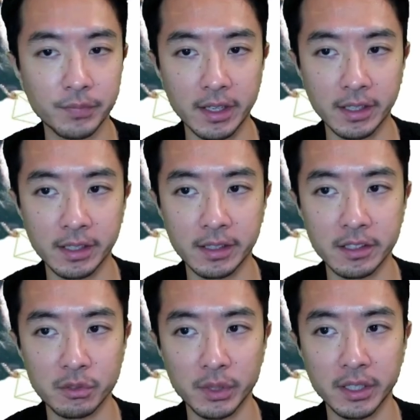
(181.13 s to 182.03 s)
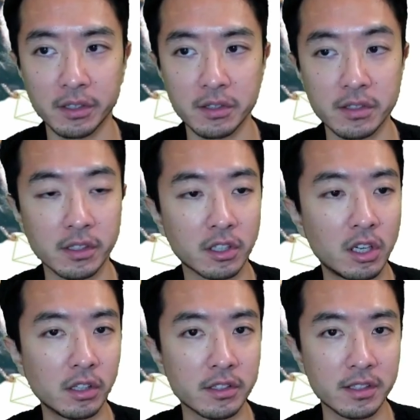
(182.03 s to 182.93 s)
And this right here is a
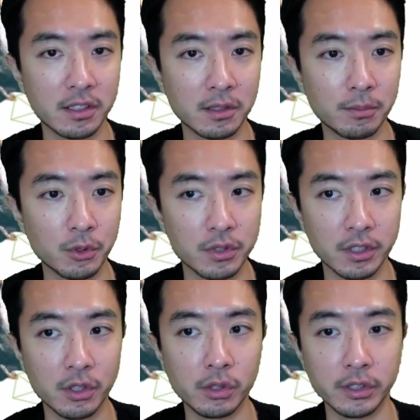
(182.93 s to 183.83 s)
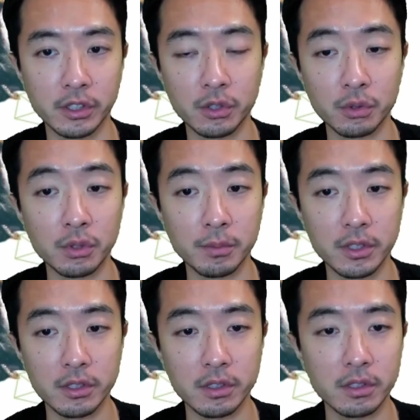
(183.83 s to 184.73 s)
Colosseum using only two
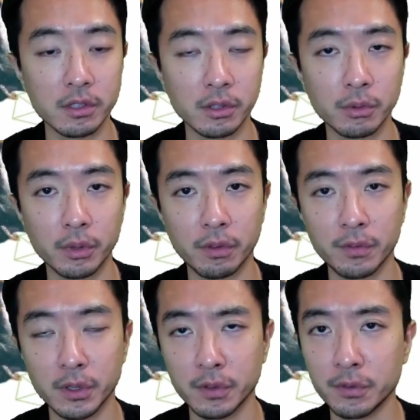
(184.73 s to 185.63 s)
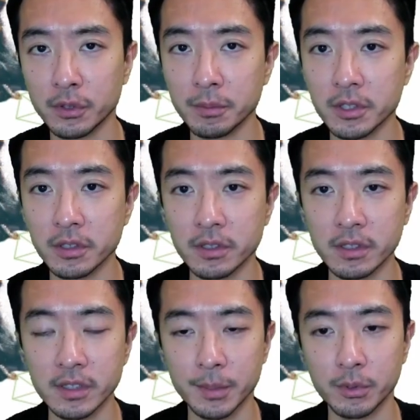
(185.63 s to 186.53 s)
images. So with very few images,
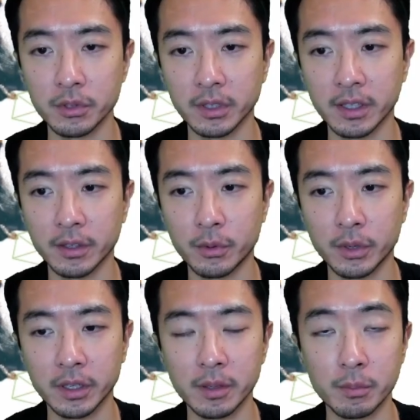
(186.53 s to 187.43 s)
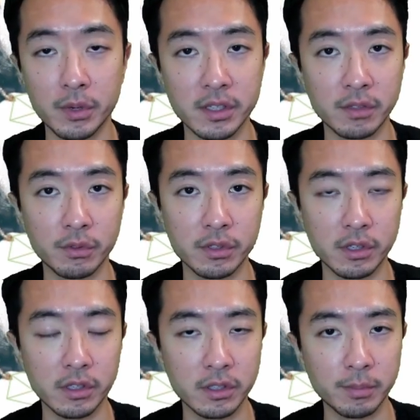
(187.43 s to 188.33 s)
it's able to get quite impressive
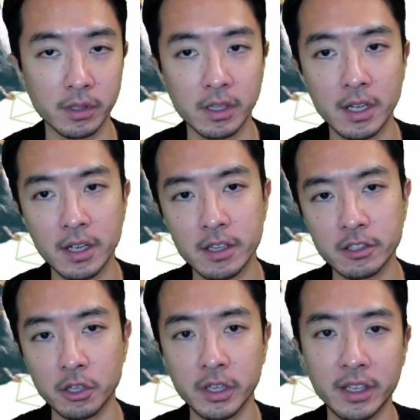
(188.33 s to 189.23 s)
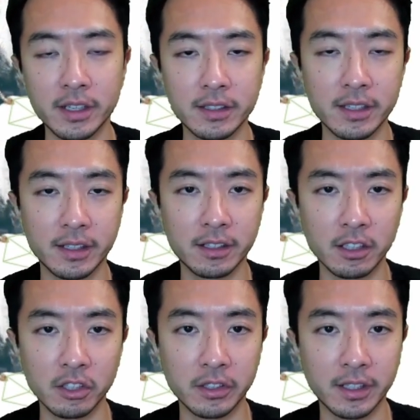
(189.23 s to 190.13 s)
results, but let's go ahead and take a
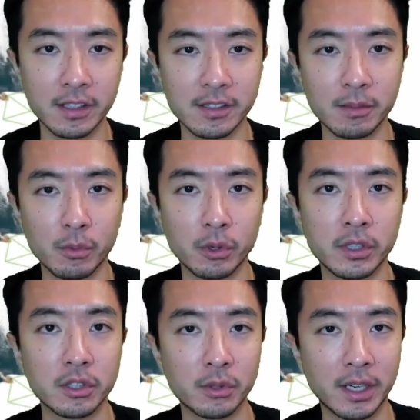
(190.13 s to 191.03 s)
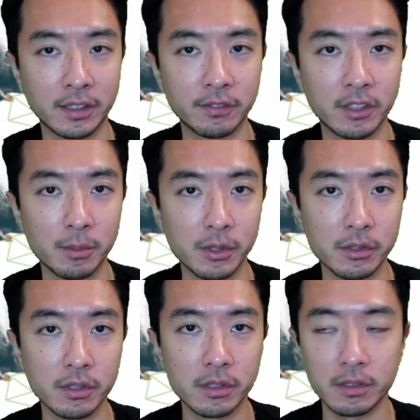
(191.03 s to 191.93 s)
look at some more interactive
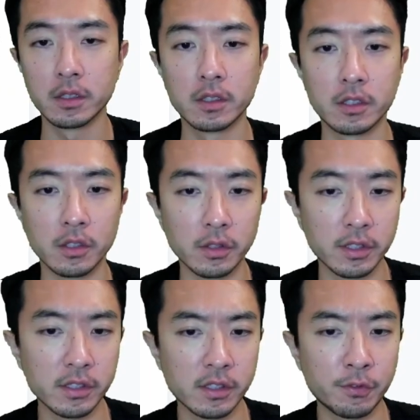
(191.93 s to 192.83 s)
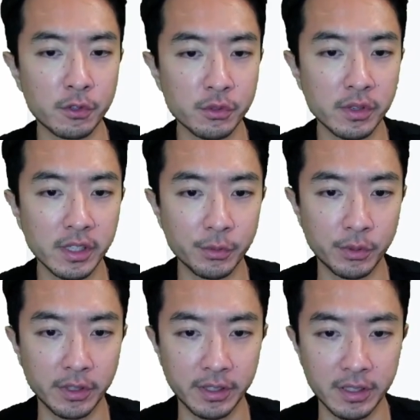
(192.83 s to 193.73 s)
demos. So this is the first one that we are
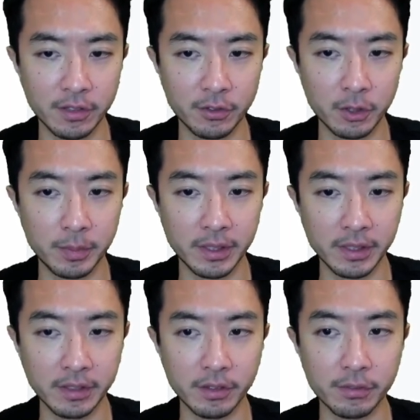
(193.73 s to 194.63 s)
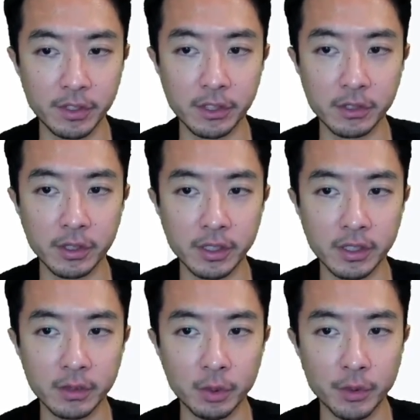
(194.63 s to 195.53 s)
looking at the very beginning of the video.
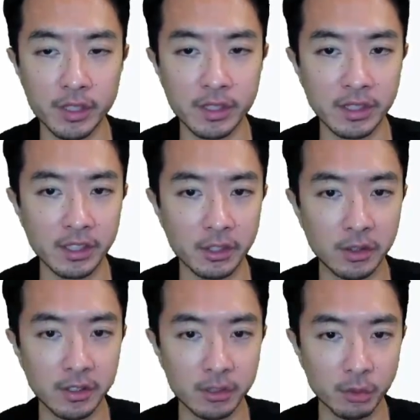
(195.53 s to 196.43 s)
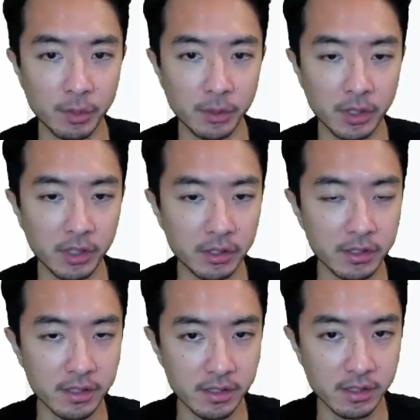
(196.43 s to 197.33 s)
And what we see here, these rainbow
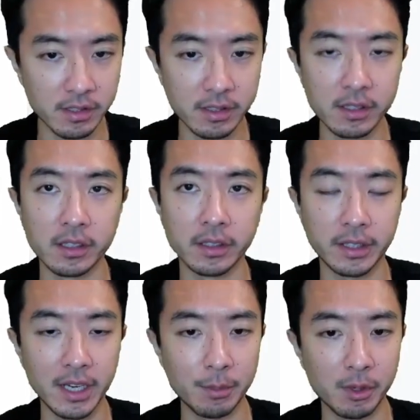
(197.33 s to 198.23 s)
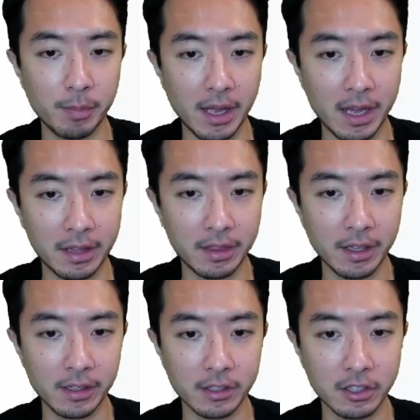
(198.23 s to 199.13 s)
colors, is this uh, camera path
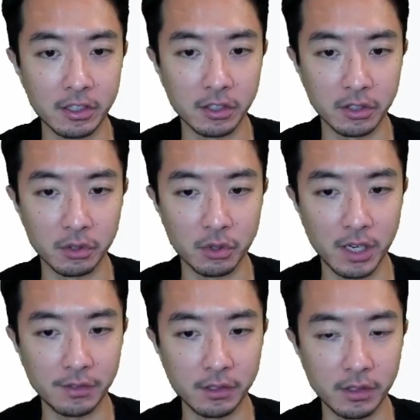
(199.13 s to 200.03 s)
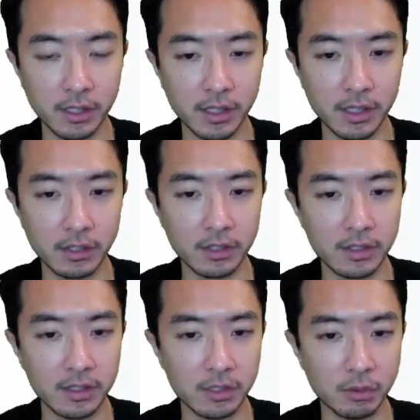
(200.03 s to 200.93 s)
that it took to travel. And you can
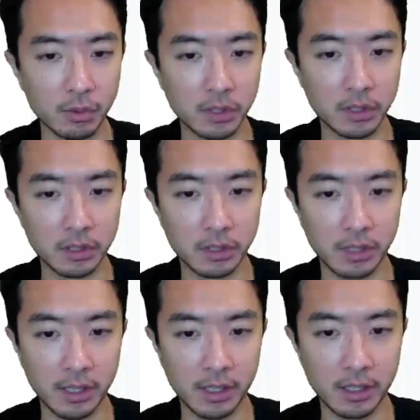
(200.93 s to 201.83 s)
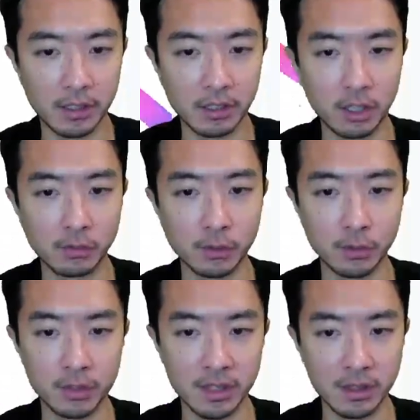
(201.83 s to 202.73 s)
see it's really good at novel
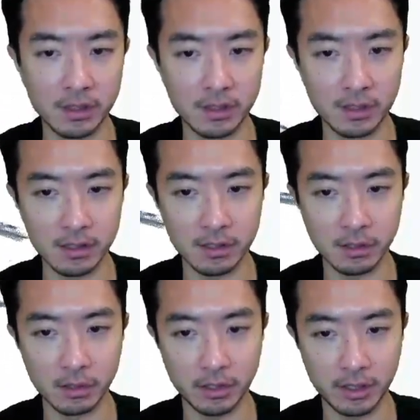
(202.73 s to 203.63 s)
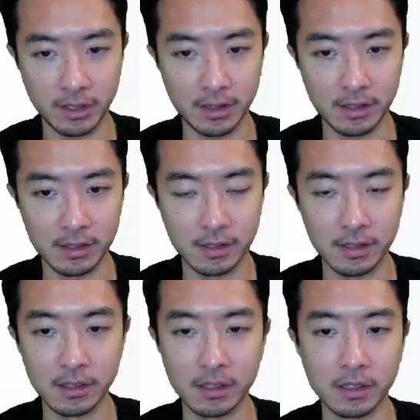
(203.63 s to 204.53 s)
view synthesis. So looking at this
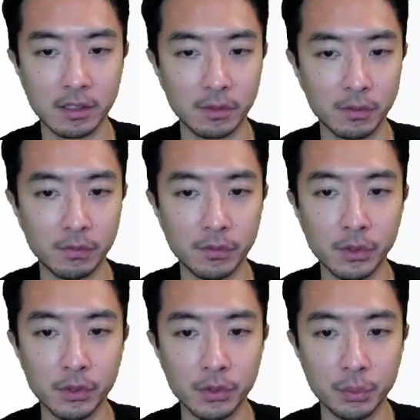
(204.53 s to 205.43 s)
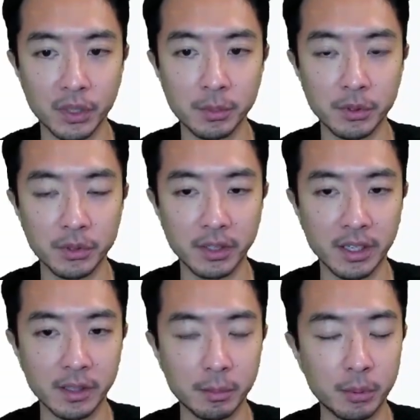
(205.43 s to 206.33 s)
in different views, we're able to
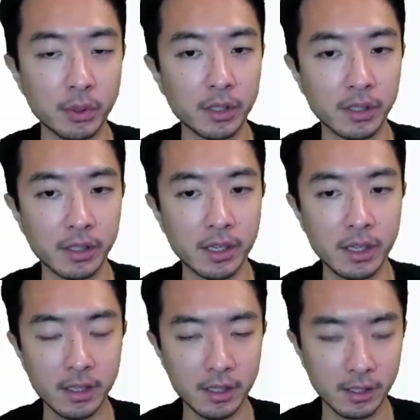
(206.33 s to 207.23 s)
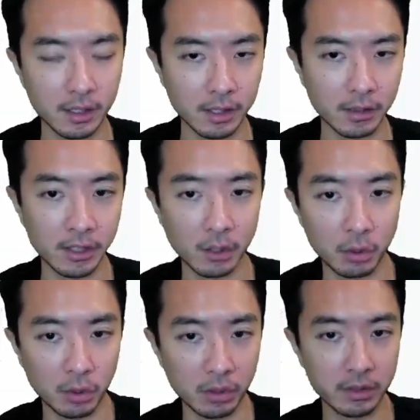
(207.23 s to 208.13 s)
get a pretty uh,
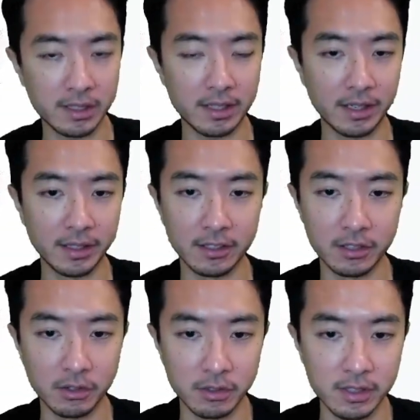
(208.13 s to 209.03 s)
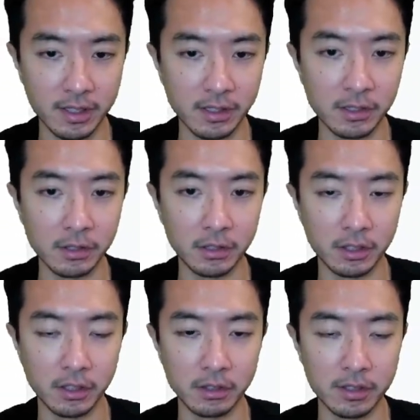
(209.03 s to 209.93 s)
equal size to scale.
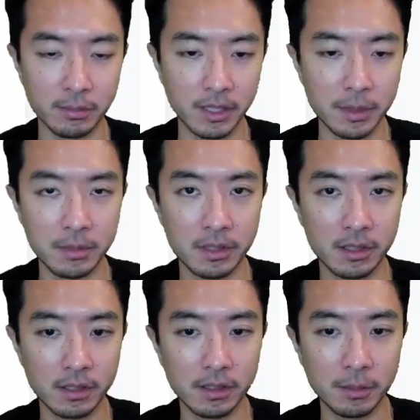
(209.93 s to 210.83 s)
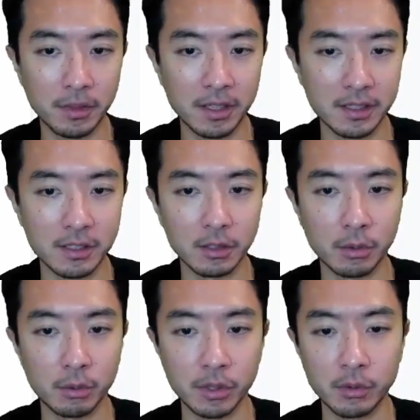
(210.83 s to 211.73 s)
You know, sometimes some things that are
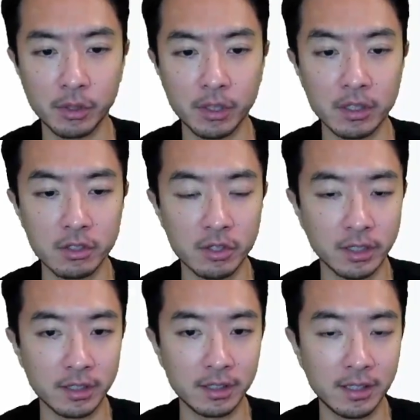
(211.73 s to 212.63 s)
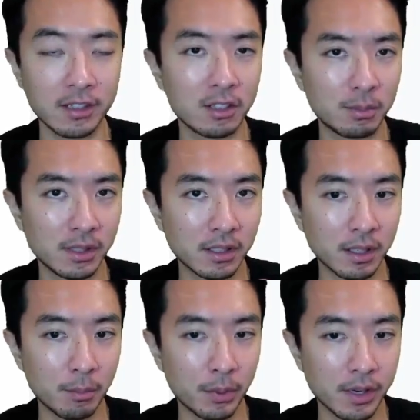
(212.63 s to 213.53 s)
3D constructed tend to be
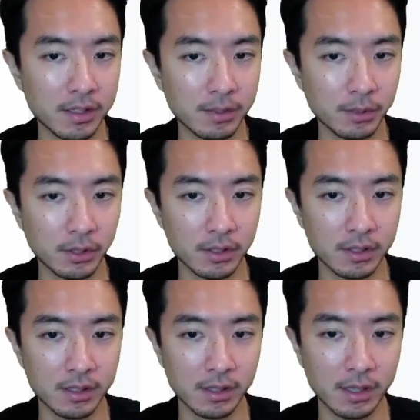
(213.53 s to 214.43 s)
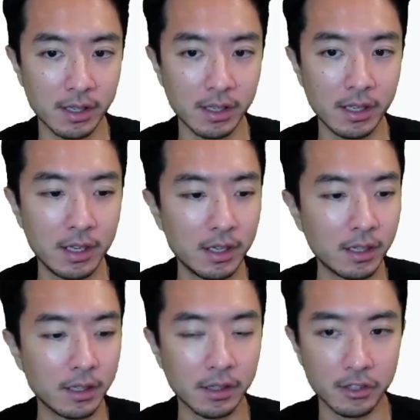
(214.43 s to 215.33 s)
compressed, but you can see that
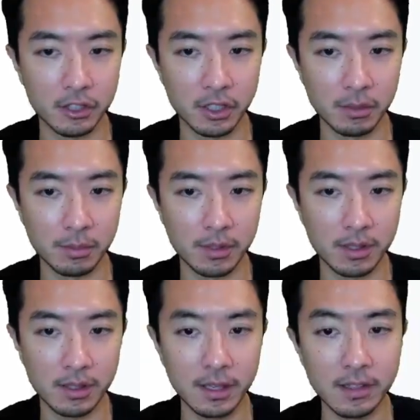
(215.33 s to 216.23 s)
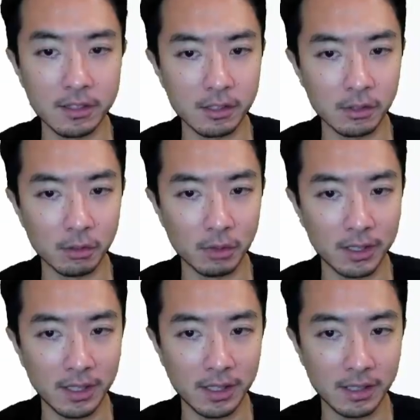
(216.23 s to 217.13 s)
uh, the shape tends to
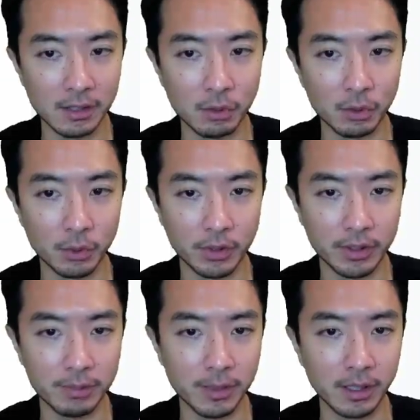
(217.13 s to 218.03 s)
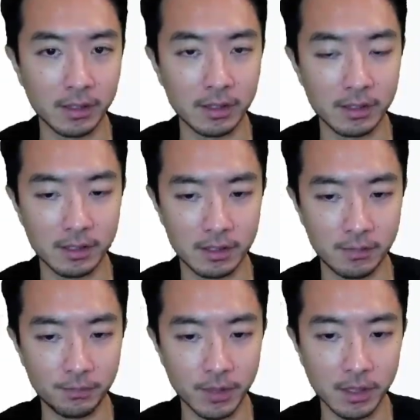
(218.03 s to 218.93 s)
retain what we expect this
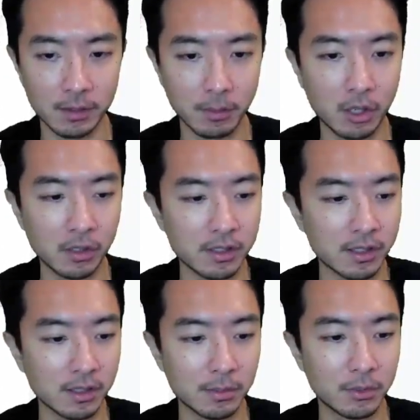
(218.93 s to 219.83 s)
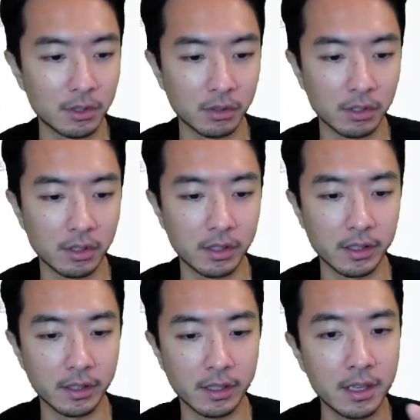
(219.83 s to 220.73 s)
um, Colosseum to look
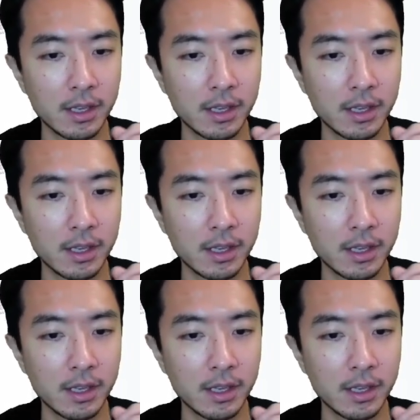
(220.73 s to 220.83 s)
like.